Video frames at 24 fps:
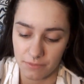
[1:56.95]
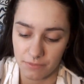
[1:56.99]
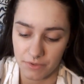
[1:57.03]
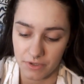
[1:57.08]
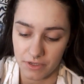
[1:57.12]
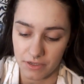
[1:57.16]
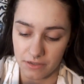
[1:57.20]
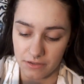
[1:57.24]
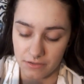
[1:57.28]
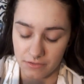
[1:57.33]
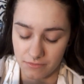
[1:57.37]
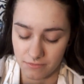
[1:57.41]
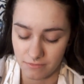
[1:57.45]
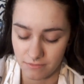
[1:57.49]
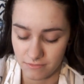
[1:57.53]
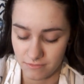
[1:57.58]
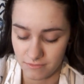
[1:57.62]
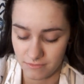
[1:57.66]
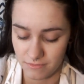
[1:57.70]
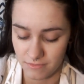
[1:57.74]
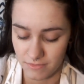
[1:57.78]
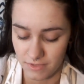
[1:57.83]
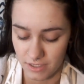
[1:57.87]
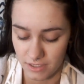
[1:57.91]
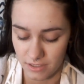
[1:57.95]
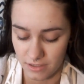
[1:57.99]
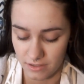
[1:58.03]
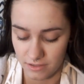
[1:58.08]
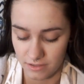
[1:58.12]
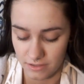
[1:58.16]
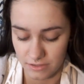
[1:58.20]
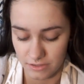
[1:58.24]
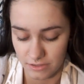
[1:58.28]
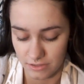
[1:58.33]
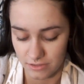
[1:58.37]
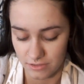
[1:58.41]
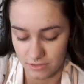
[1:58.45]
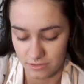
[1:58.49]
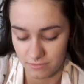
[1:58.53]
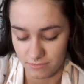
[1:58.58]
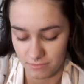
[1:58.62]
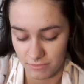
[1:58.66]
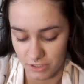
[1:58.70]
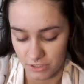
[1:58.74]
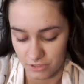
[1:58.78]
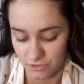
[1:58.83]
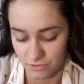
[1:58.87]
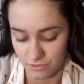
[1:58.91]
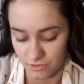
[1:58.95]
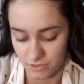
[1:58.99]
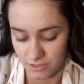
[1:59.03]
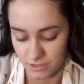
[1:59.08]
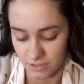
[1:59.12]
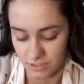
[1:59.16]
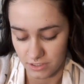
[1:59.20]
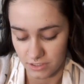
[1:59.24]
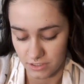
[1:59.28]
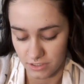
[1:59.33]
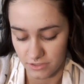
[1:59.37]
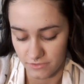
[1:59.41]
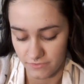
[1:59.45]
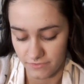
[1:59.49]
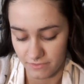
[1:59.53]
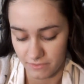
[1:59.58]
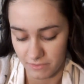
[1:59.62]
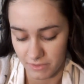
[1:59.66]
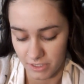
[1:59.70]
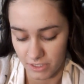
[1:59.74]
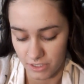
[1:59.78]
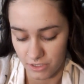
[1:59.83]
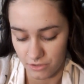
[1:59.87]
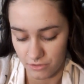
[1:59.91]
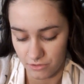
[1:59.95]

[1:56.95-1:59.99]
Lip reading: but Marshall's is easier for me to go